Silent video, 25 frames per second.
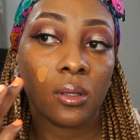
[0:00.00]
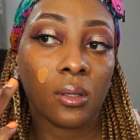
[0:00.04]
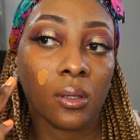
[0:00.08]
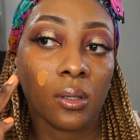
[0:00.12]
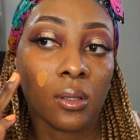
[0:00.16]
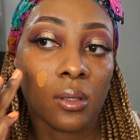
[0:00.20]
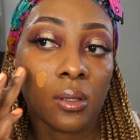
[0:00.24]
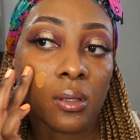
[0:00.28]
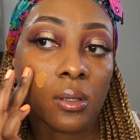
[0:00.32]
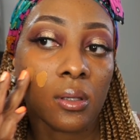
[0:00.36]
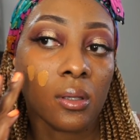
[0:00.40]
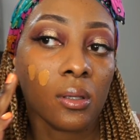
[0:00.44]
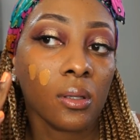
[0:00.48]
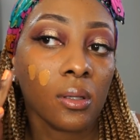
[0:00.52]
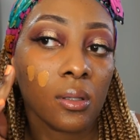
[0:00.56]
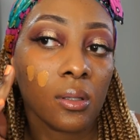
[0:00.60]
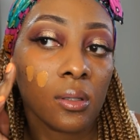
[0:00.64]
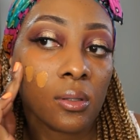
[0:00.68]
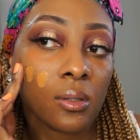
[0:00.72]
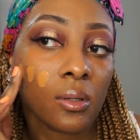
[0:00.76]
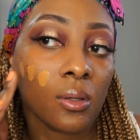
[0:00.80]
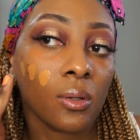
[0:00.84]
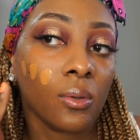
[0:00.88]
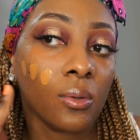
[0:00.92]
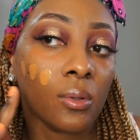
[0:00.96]

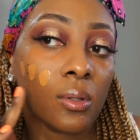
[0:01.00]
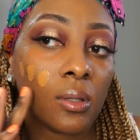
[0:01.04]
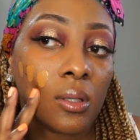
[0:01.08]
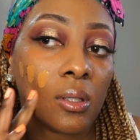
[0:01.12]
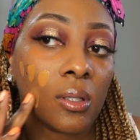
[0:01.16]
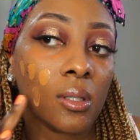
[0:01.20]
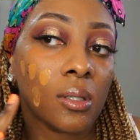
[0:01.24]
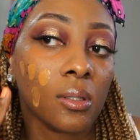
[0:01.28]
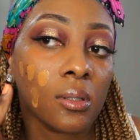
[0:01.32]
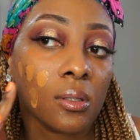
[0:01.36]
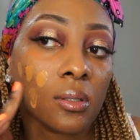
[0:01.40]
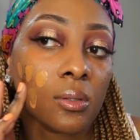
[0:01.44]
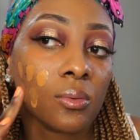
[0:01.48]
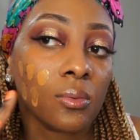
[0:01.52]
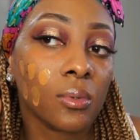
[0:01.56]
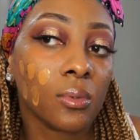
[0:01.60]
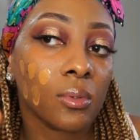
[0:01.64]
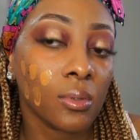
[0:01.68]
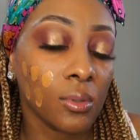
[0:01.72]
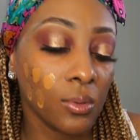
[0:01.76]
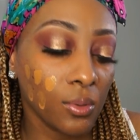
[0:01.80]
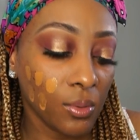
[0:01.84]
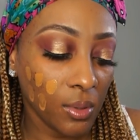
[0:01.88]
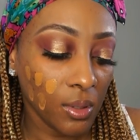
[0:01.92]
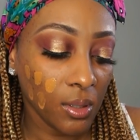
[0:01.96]
And go in real
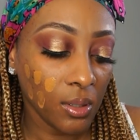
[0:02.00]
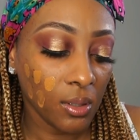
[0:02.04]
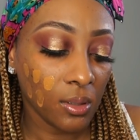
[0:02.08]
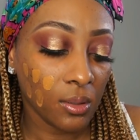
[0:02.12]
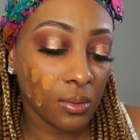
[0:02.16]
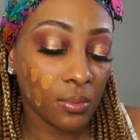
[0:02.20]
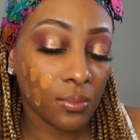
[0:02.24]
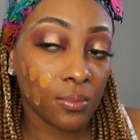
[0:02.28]
quick.